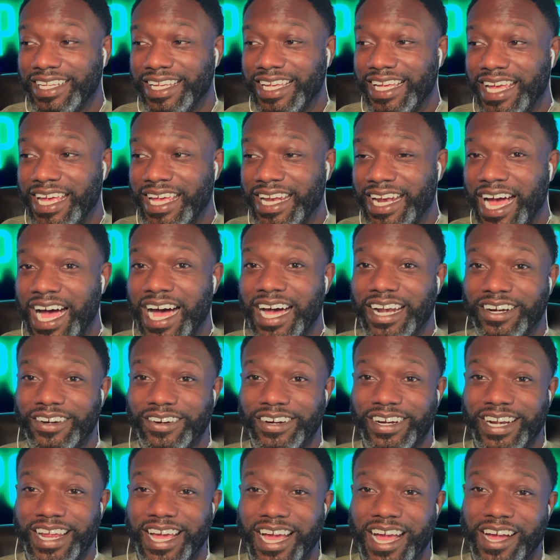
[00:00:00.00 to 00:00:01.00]
in honor
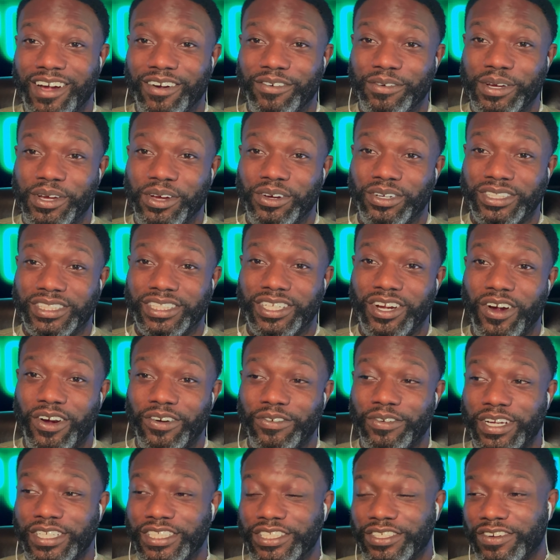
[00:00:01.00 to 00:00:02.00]
of that, we're gonna start
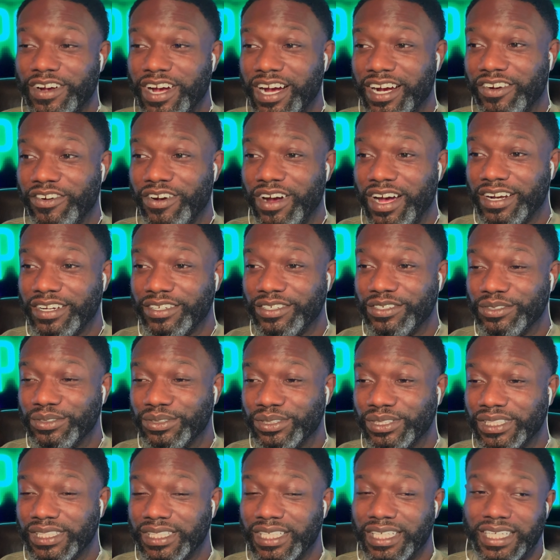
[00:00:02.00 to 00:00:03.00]
Restaurant
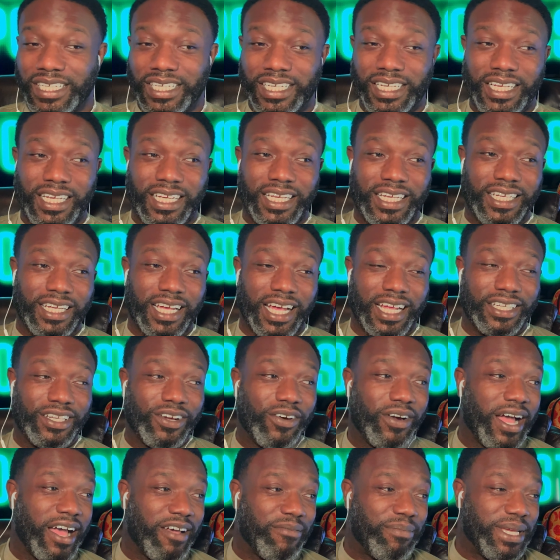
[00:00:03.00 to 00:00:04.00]
Chronicles. I
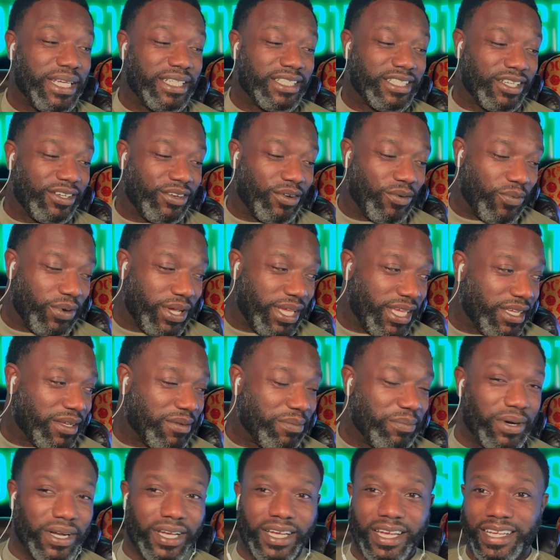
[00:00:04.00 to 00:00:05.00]
don't have pizza of the week,
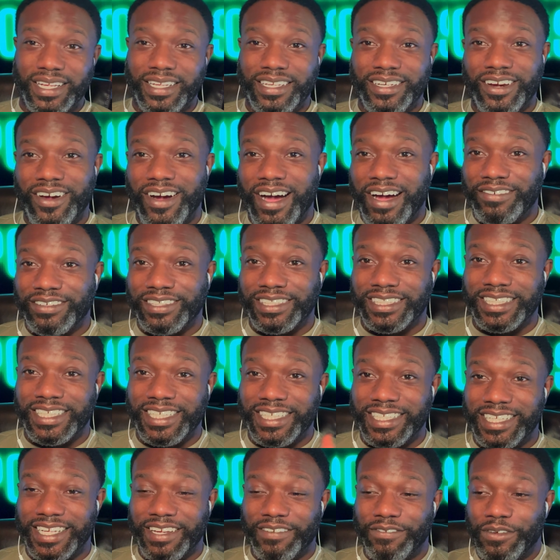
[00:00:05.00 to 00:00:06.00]
but you know
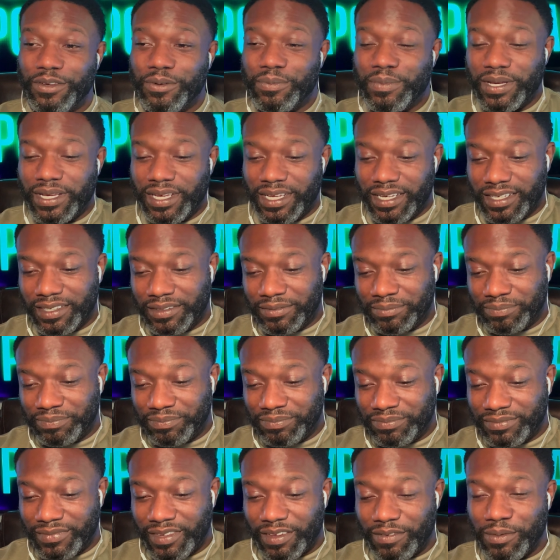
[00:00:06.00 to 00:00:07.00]
obviously if you've been
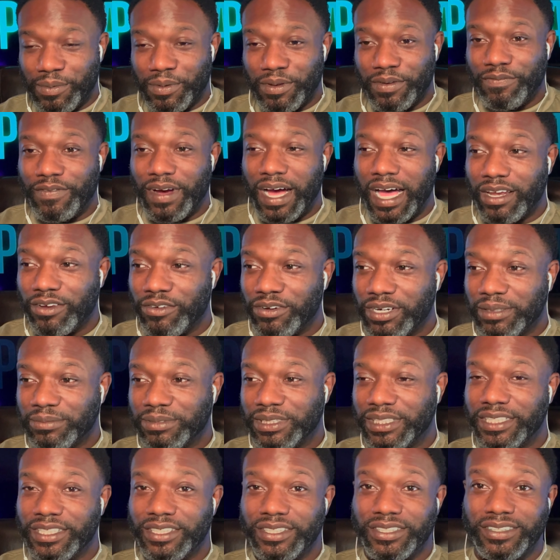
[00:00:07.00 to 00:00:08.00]
you've been following, I'm
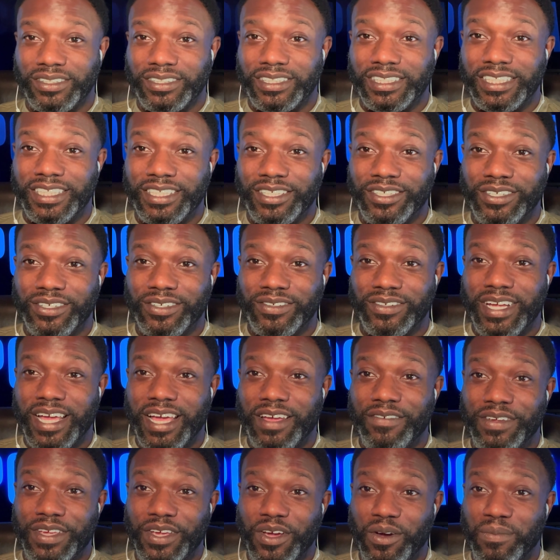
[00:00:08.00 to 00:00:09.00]
still still
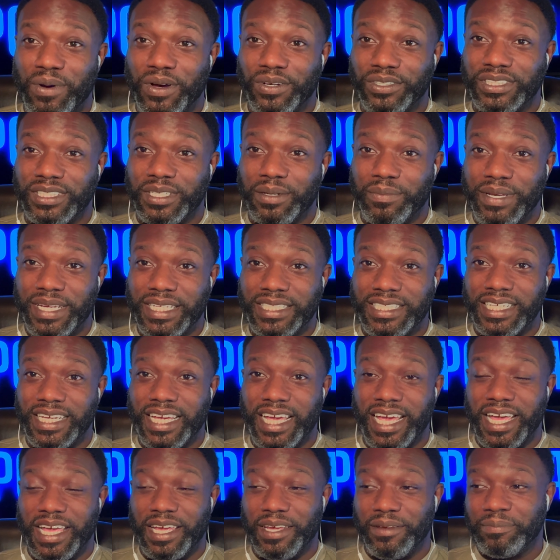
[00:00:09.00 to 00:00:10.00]
heavy on posting the pizza
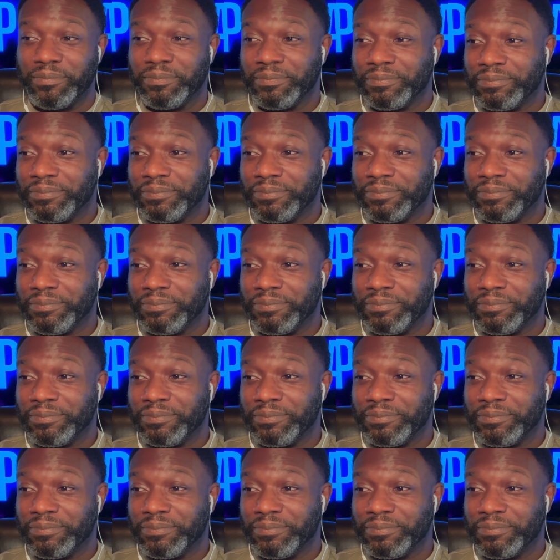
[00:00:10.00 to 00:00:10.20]
game,